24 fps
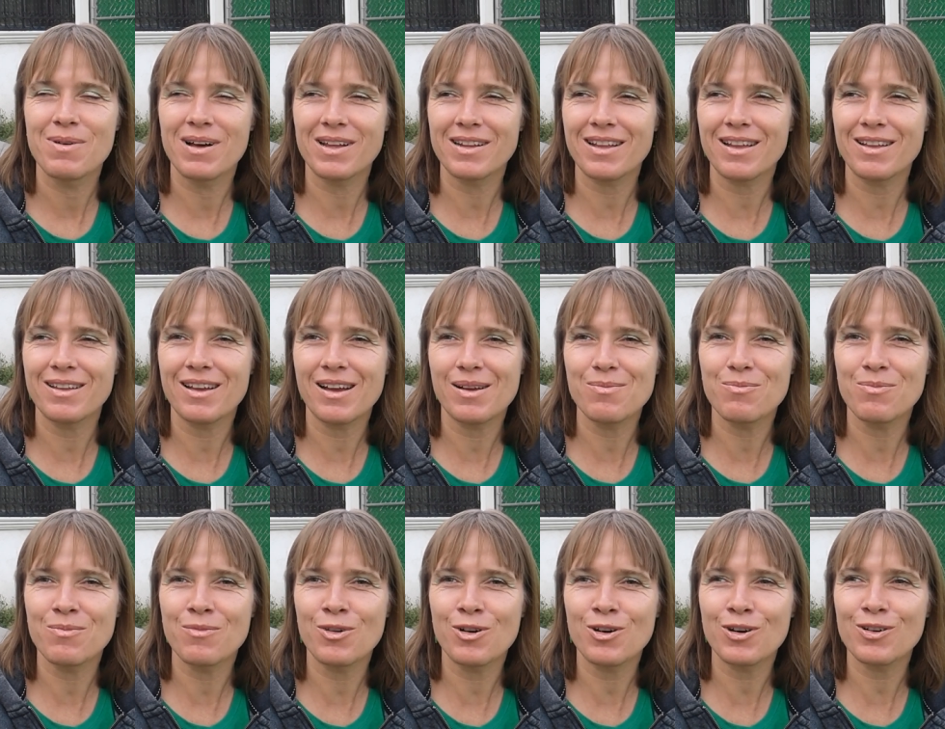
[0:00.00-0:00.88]
But
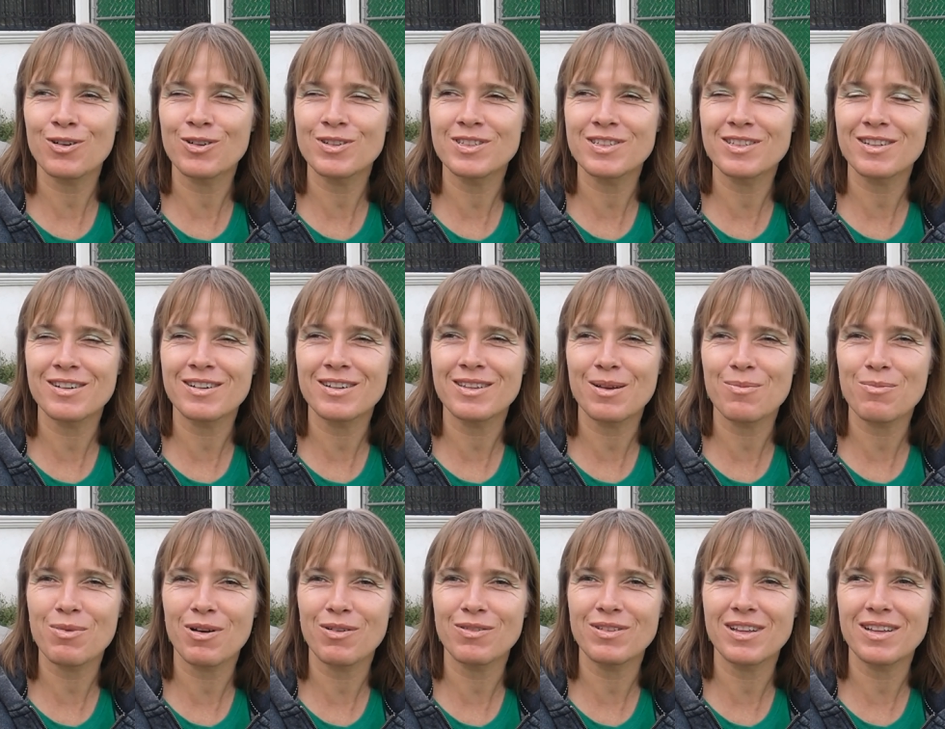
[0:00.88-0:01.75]
I'm more concerned
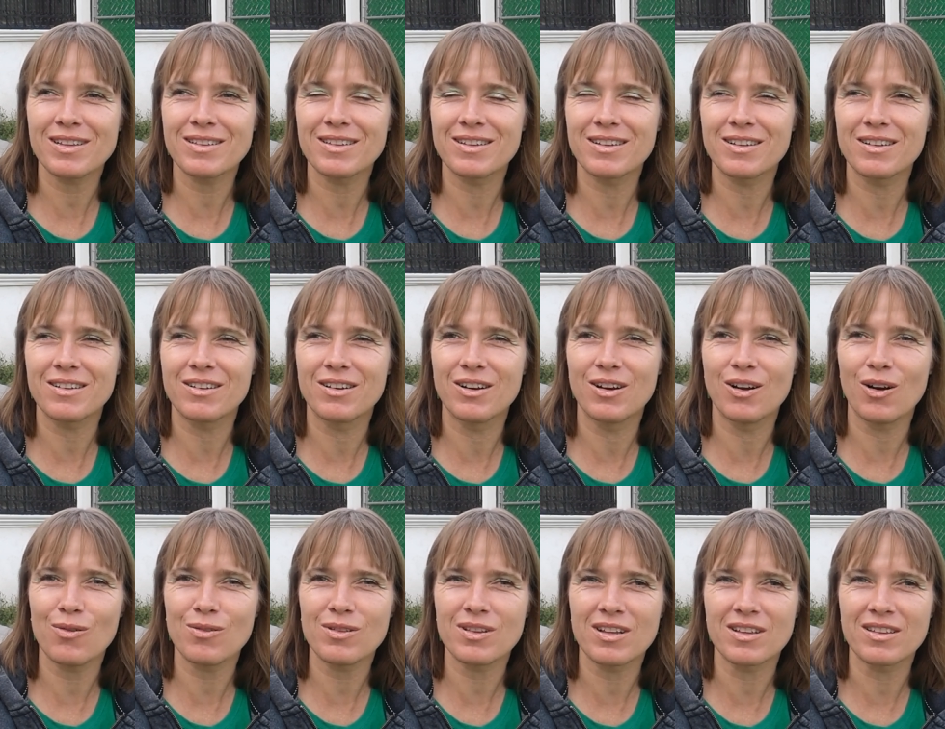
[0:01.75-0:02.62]
about that
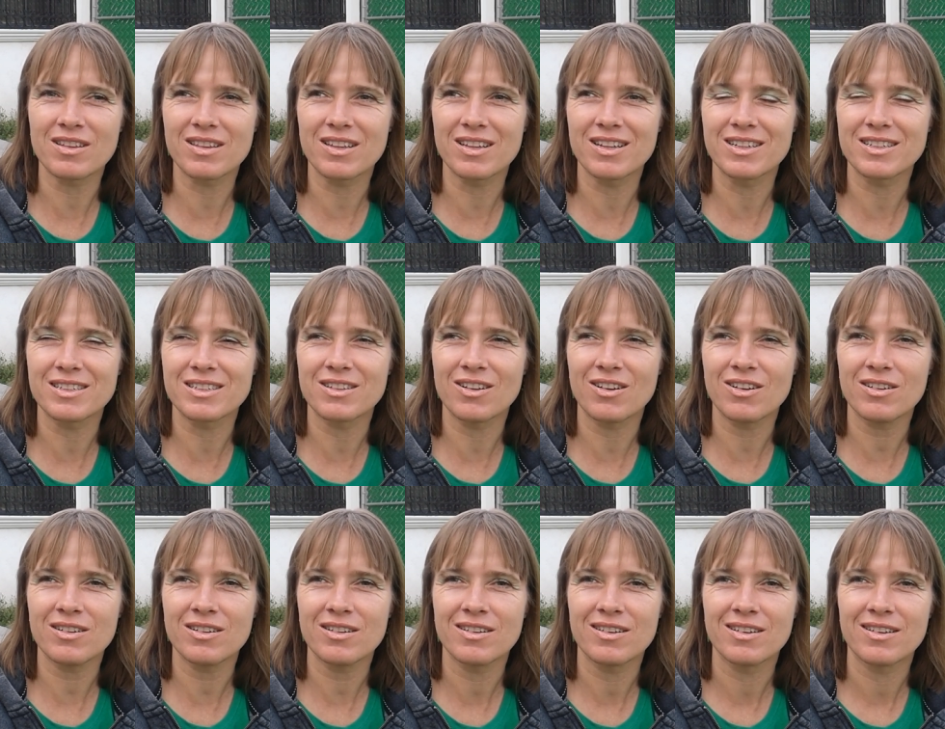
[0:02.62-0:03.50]
golden things,
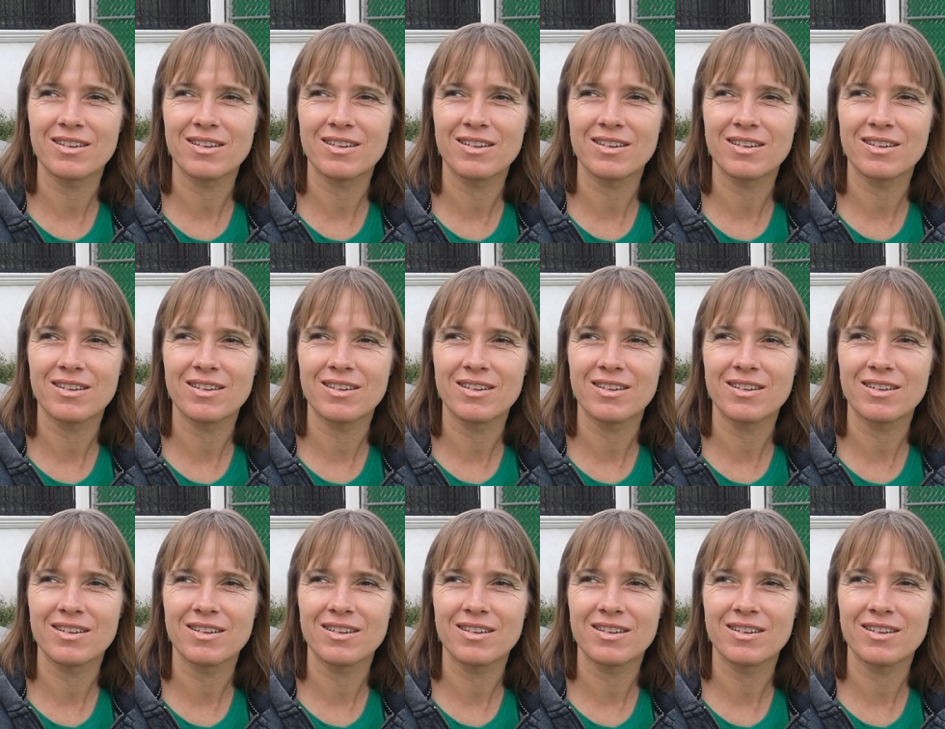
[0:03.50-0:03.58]
no?